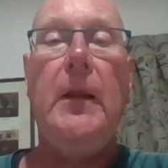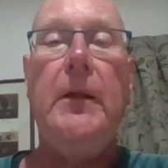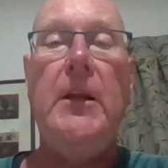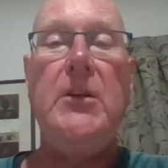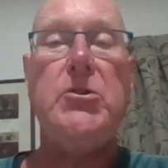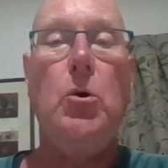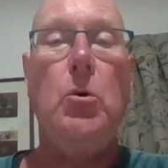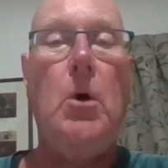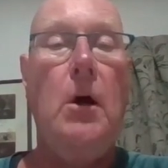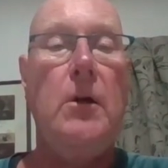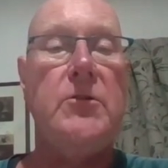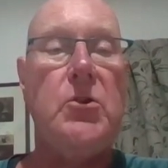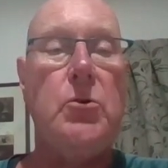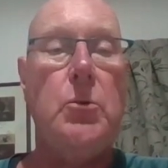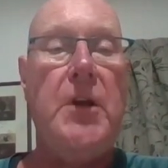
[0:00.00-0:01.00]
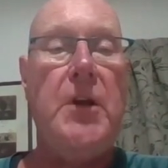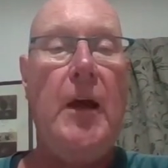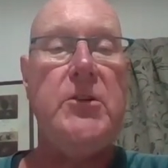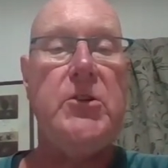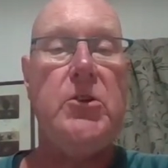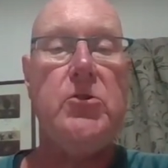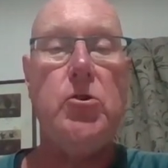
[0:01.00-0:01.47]
initial
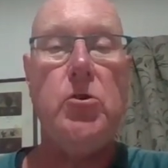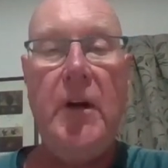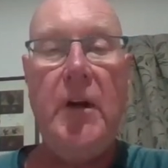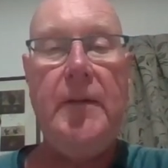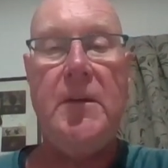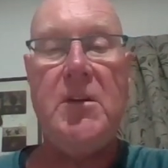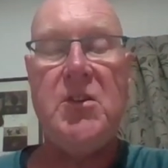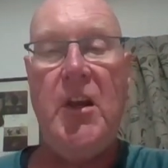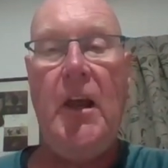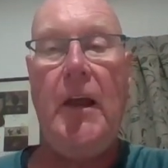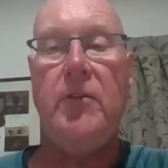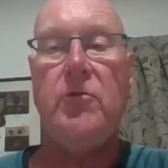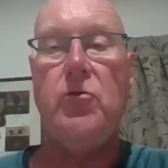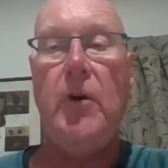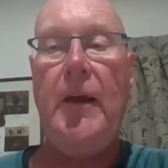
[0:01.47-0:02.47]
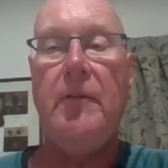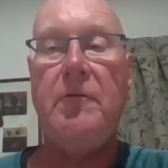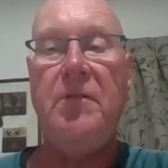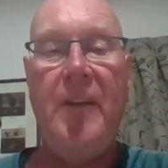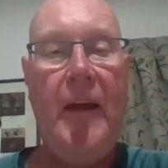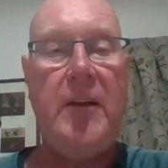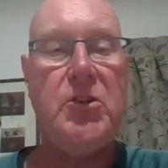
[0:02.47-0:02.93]
consultation, treat the secondary
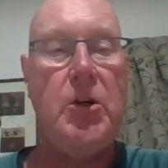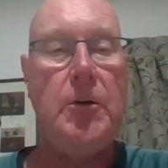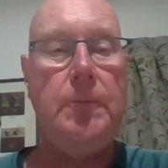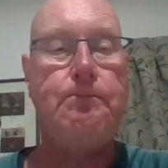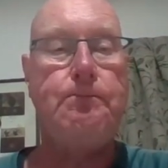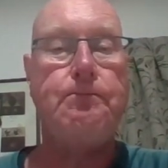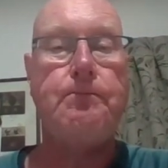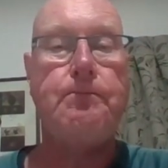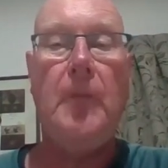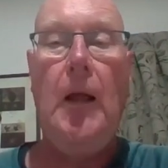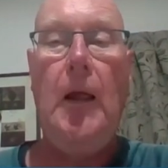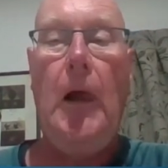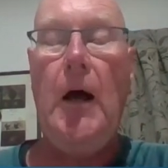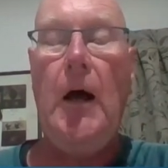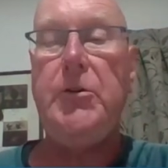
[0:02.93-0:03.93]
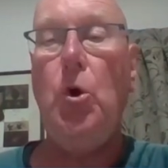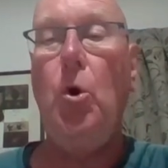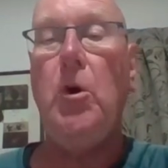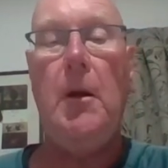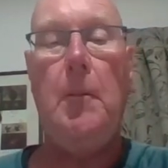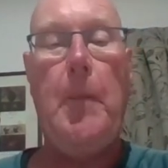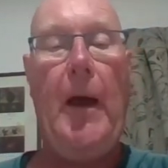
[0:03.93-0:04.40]
infection. I
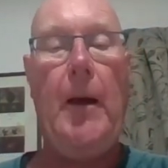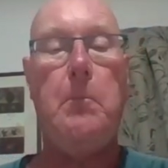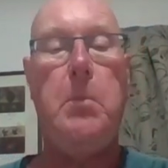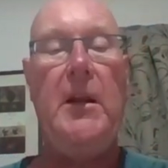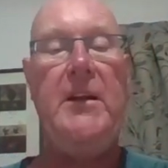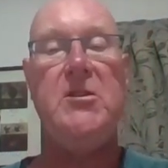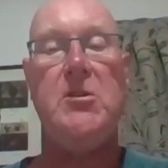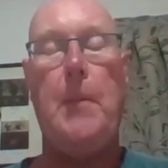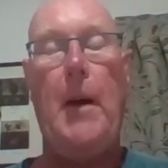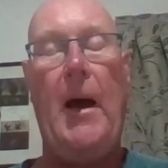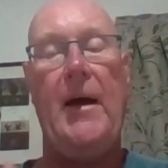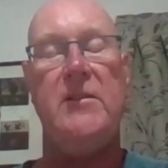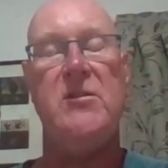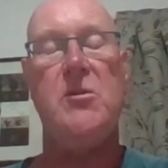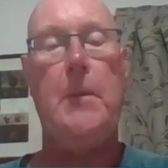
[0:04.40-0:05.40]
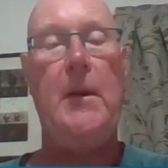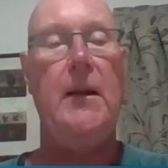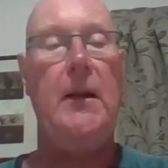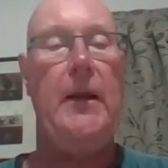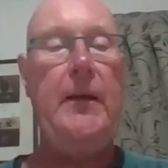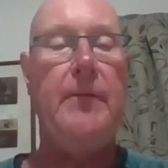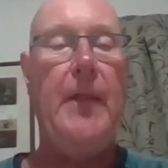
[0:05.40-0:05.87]
talk about bleach baths,
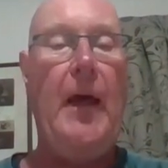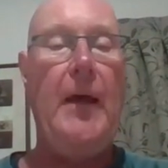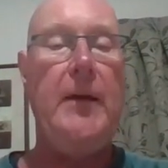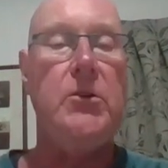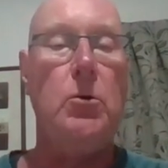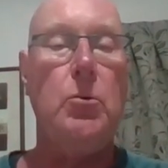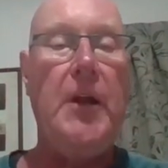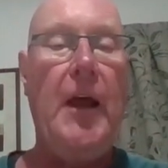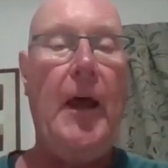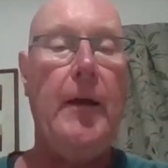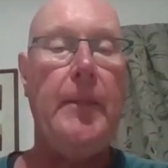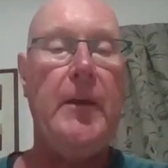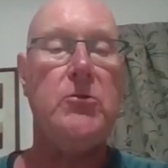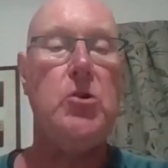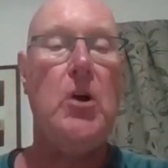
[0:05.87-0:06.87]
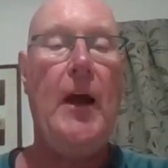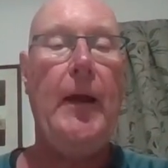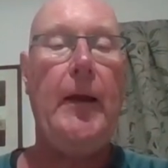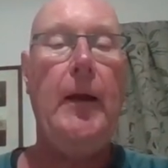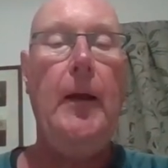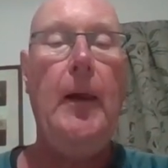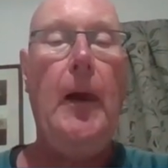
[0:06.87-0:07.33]
but leave that till down the
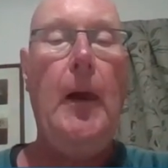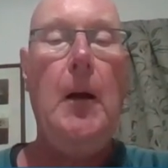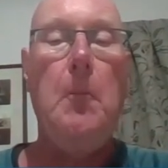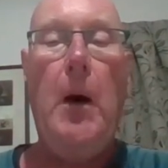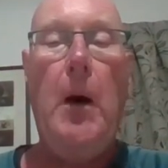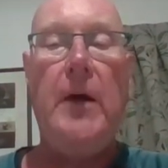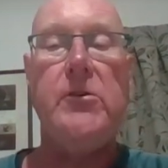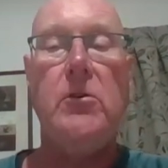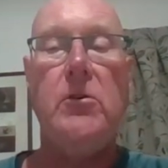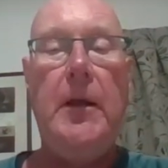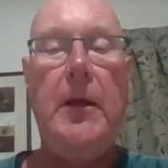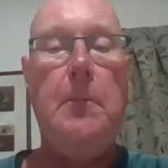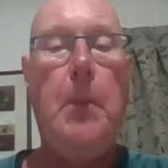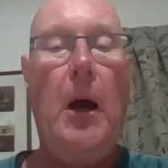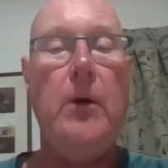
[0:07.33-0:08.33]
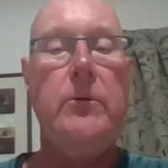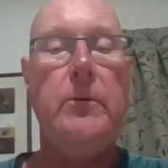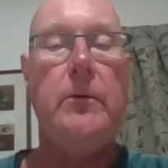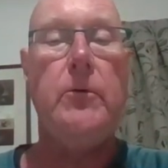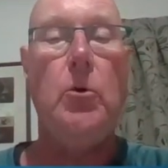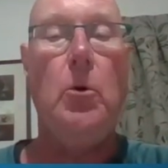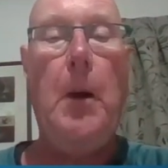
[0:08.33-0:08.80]
track. Moderately
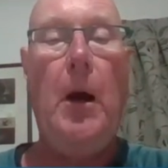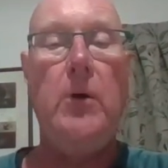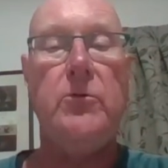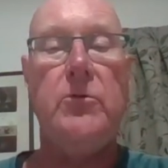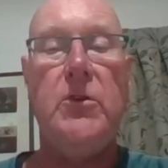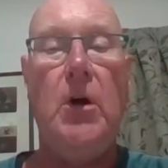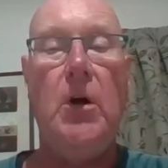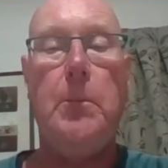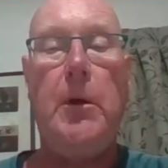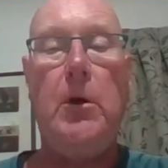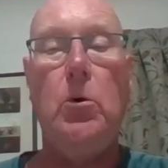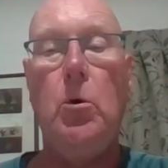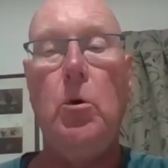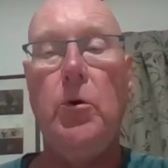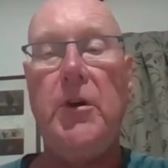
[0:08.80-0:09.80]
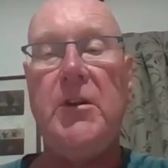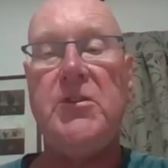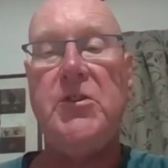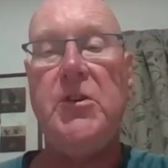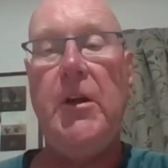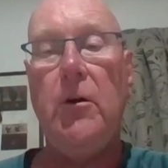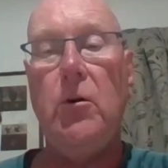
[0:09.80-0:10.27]
potent or potent topical
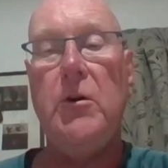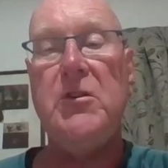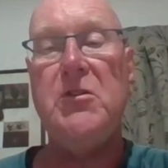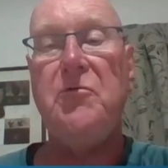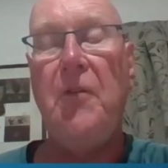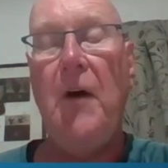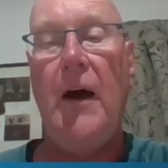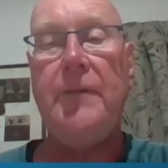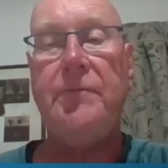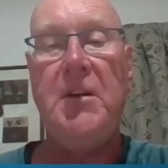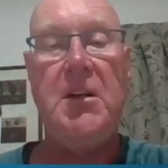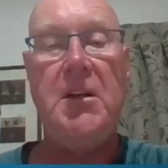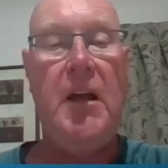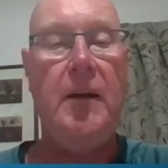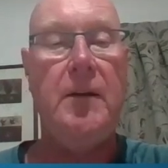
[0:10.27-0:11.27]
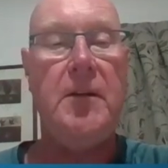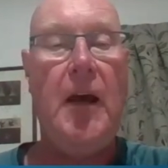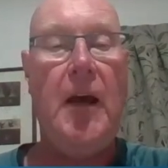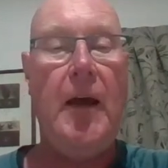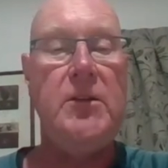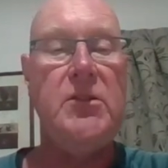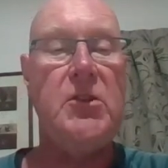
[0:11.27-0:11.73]
corticosteroids, 5 to 10
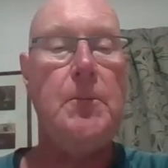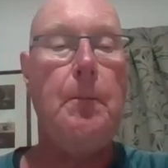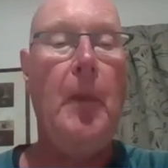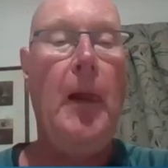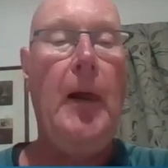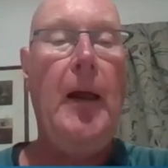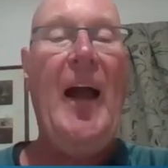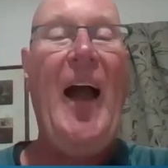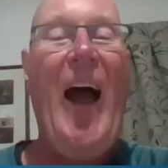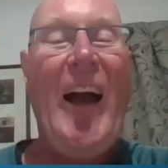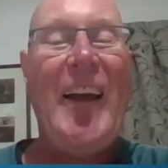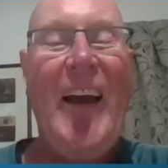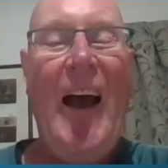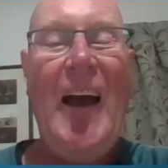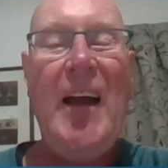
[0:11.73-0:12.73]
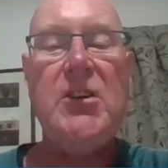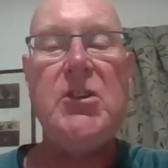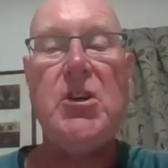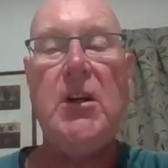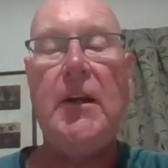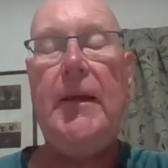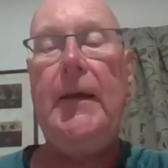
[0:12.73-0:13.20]
days.
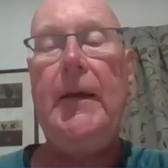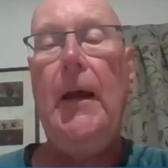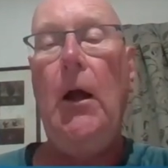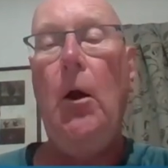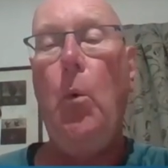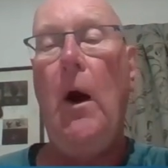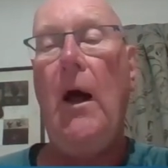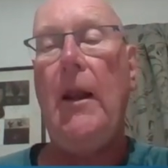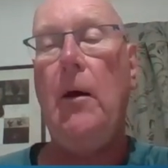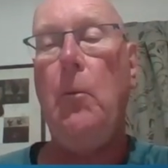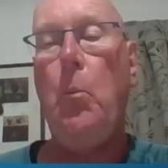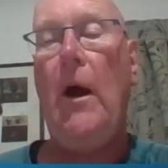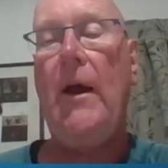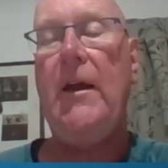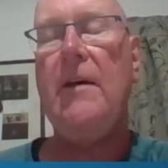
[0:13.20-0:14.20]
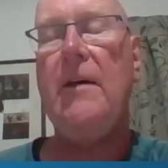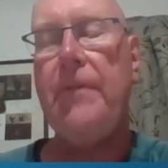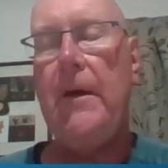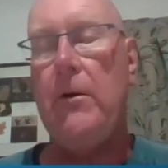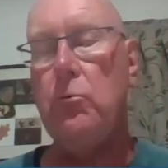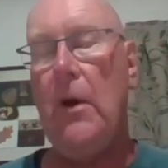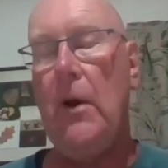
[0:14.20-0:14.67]
Occasionally, while I'm waiting, if
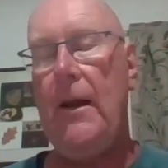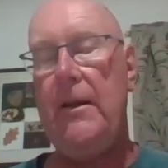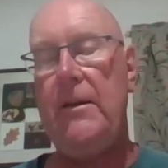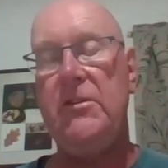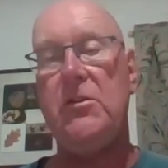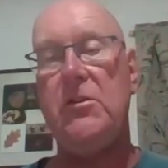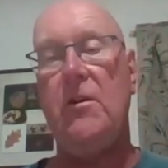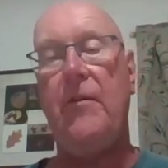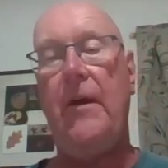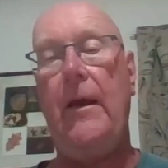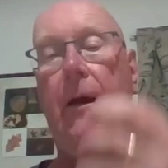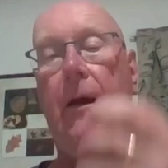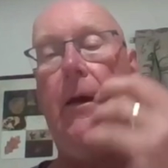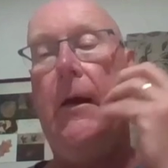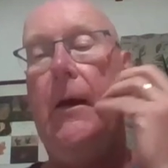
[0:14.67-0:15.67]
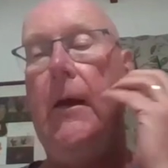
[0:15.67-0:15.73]
they're really severe,